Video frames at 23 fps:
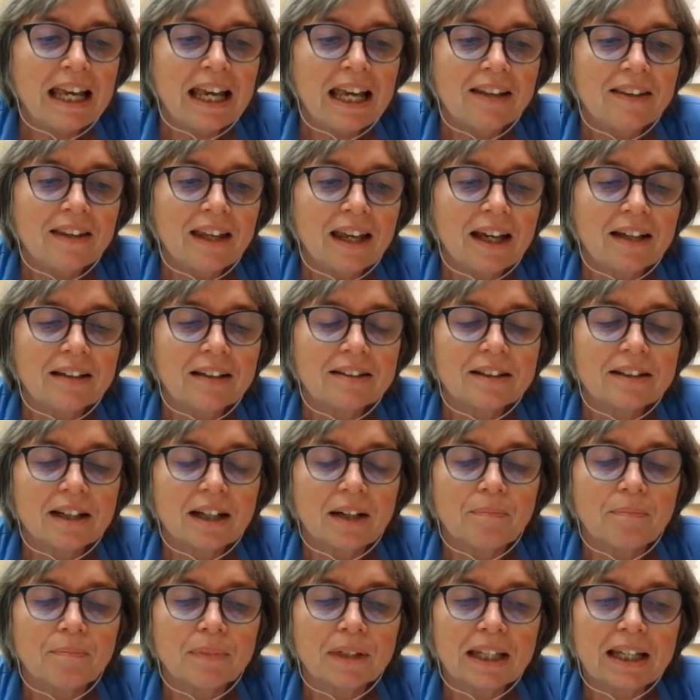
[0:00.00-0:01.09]
And that
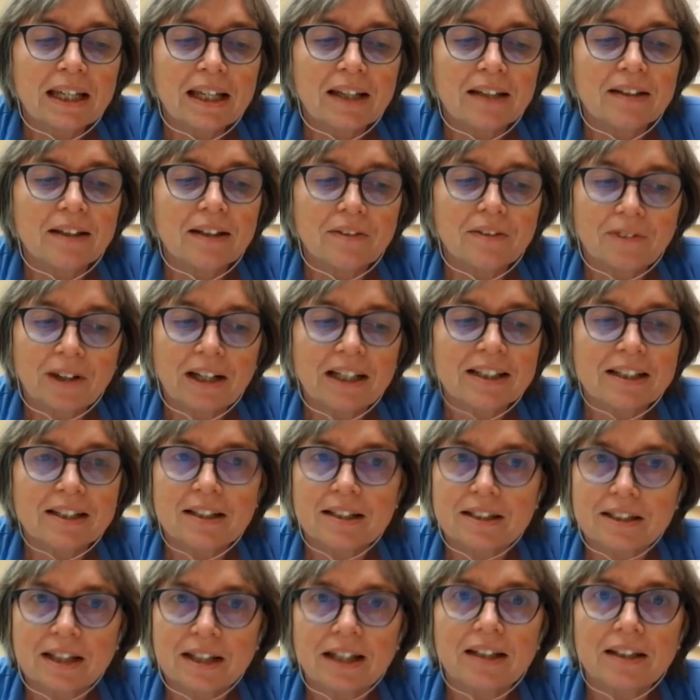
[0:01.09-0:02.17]
can affect, as
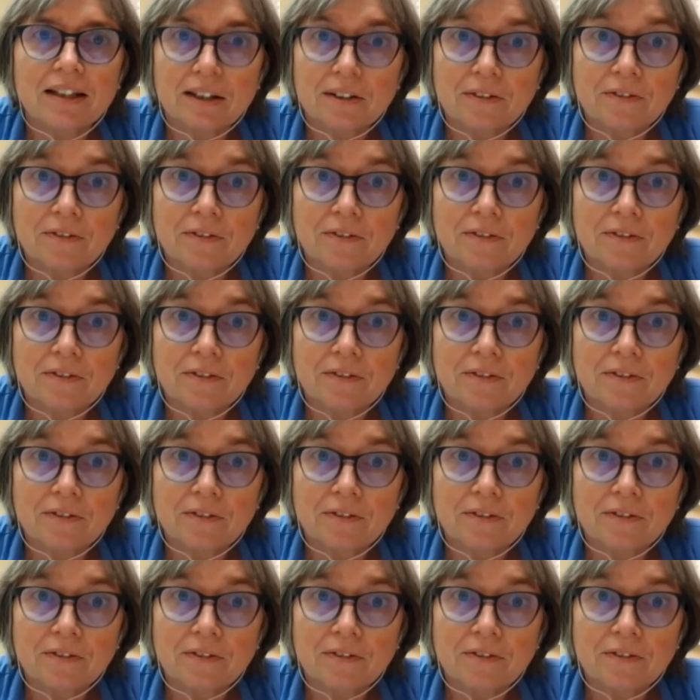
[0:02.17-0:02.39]
I said,